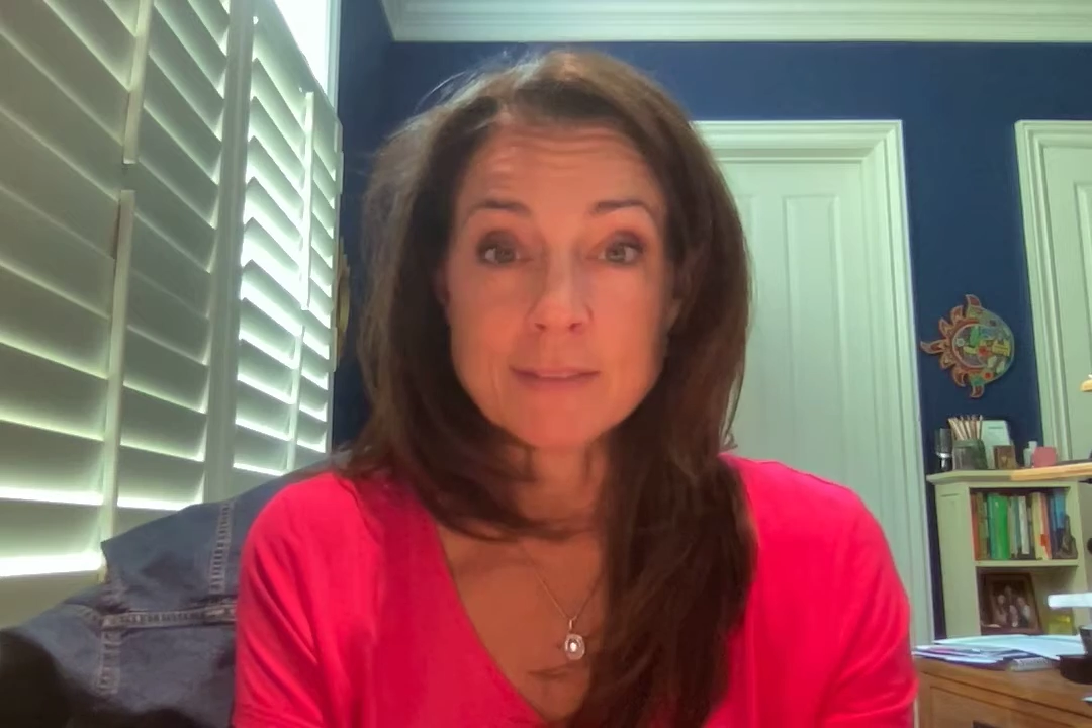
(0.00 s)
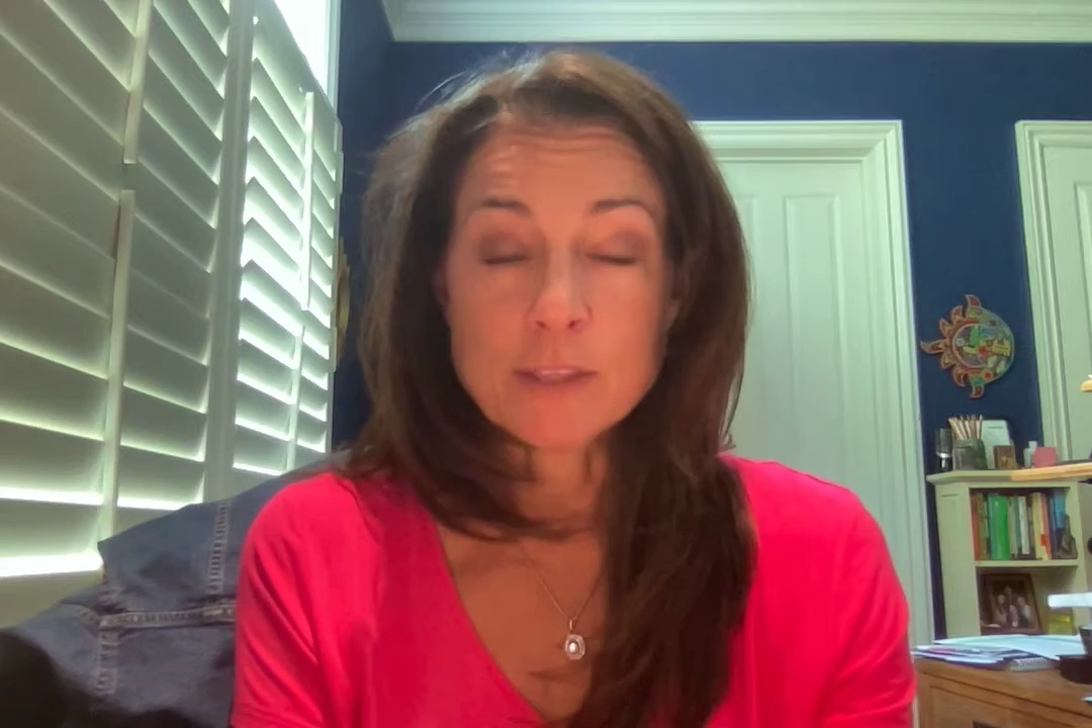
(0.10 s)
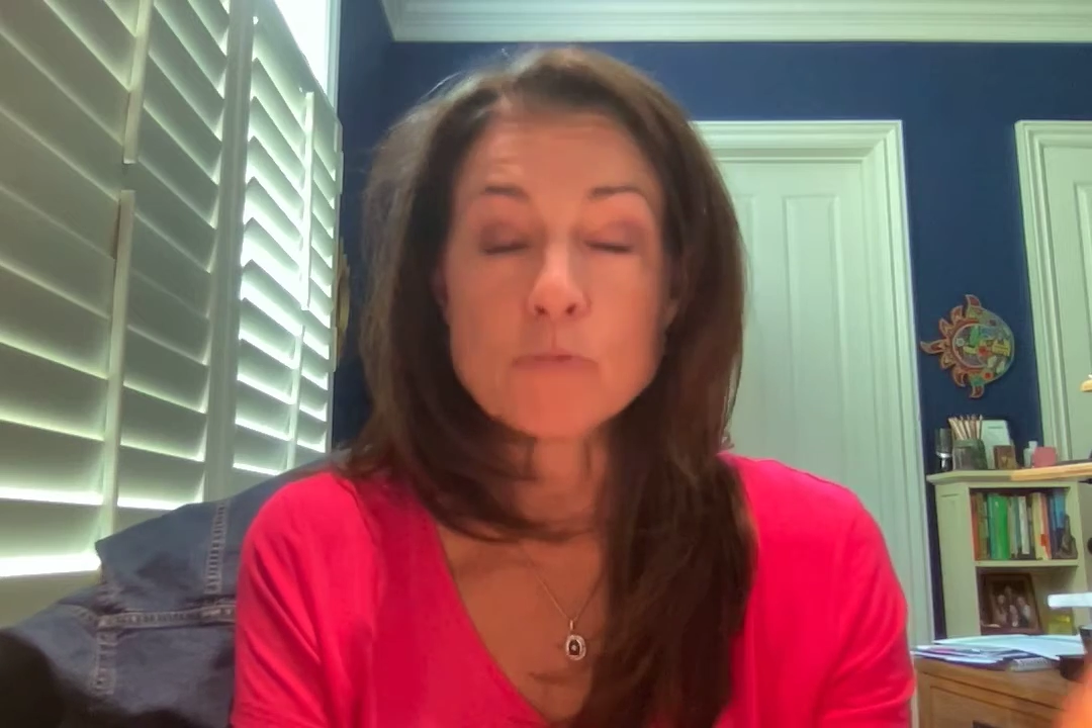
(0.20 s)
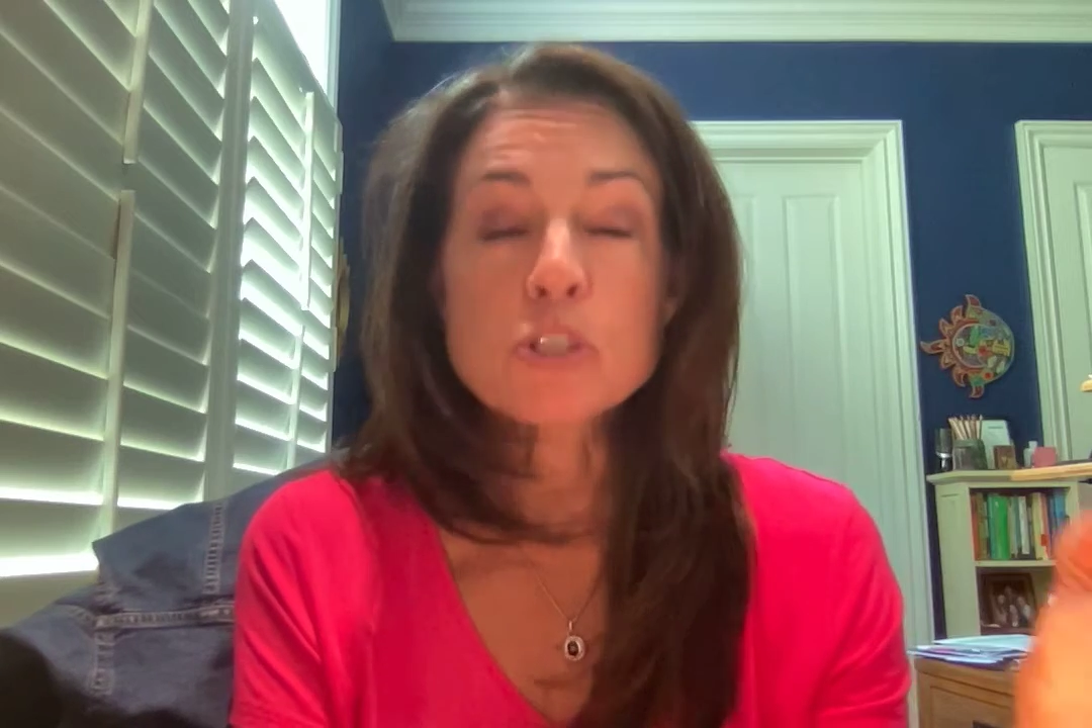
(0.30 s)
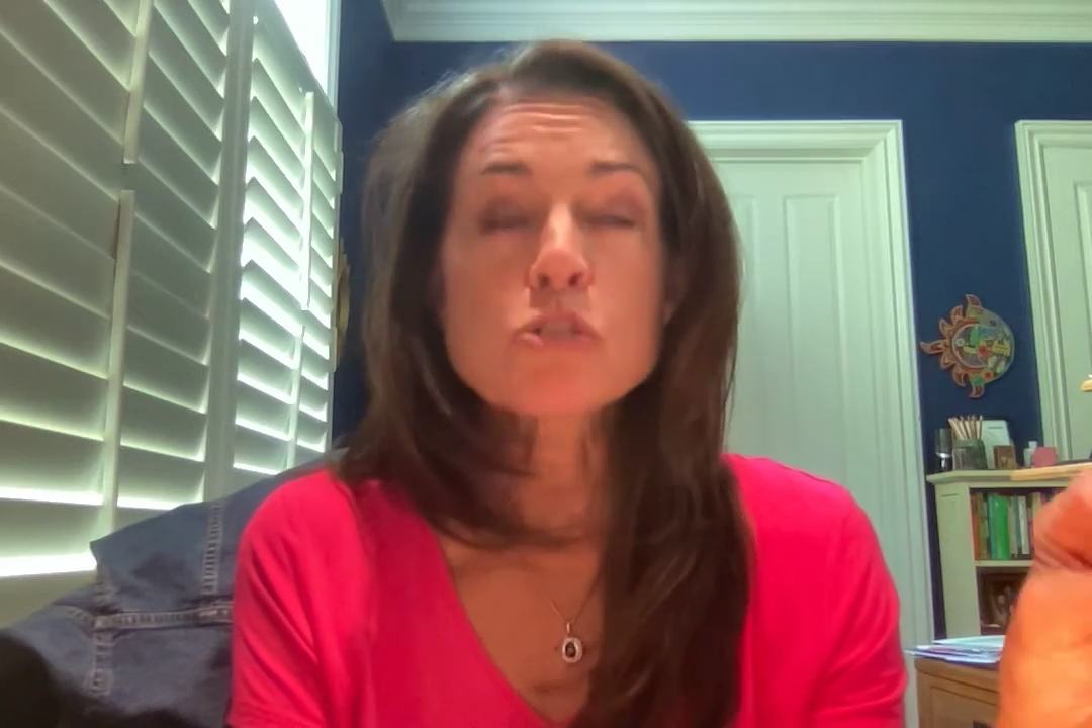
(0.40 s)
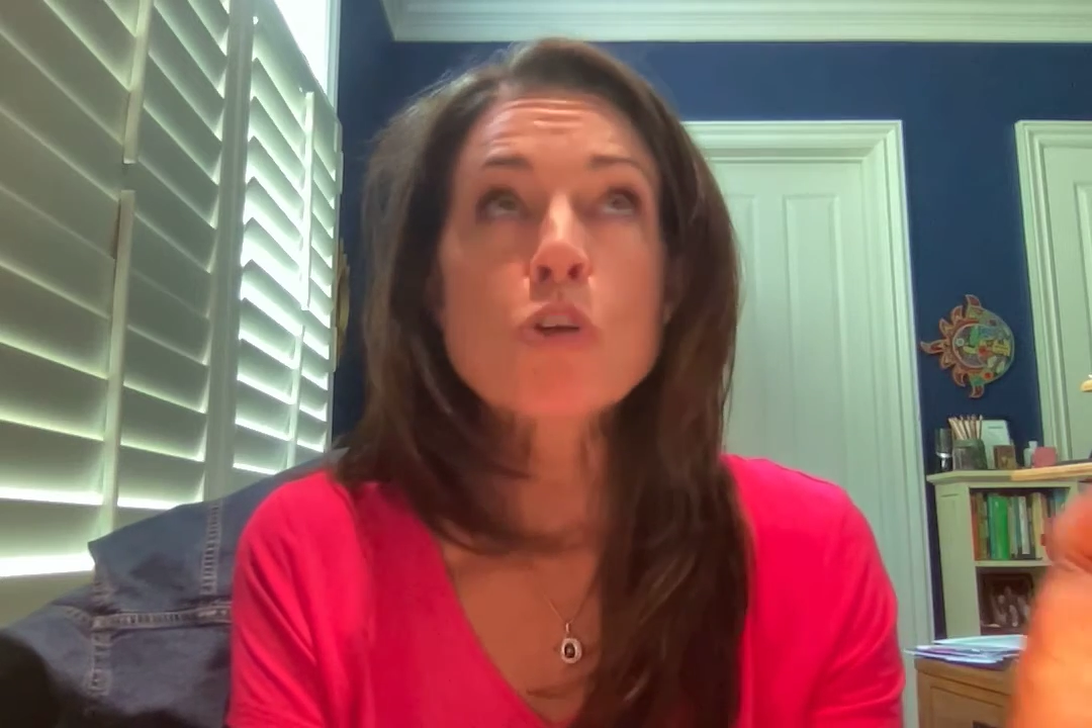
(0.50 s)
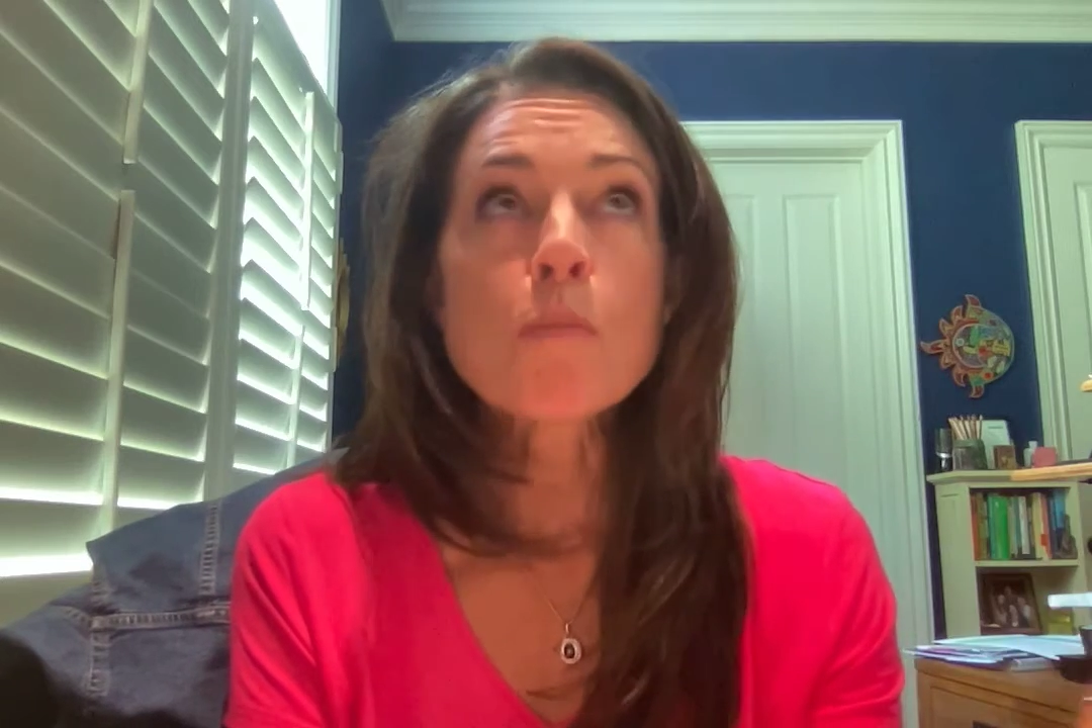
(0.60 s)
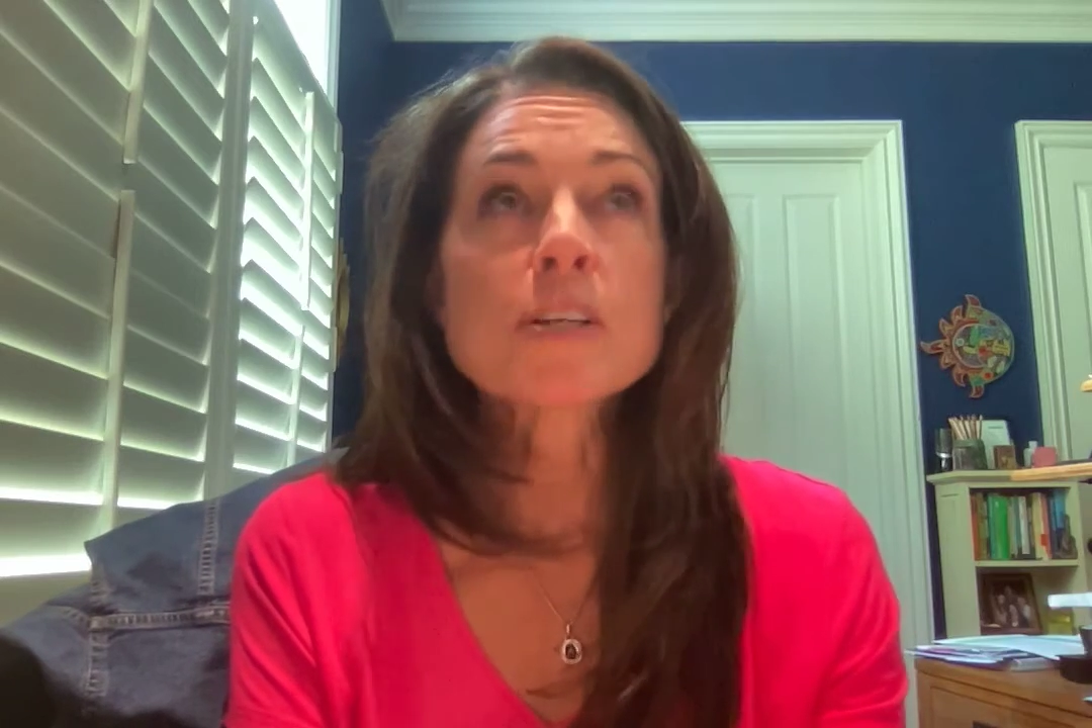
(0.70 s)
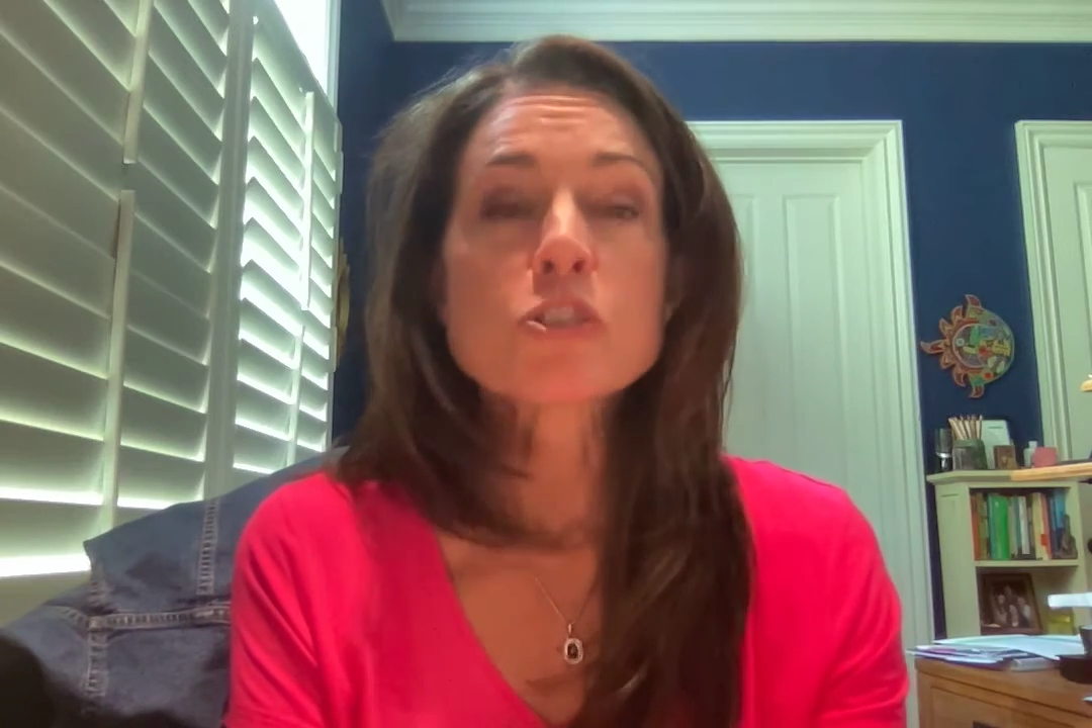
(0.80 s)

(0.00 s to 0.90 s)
There was so much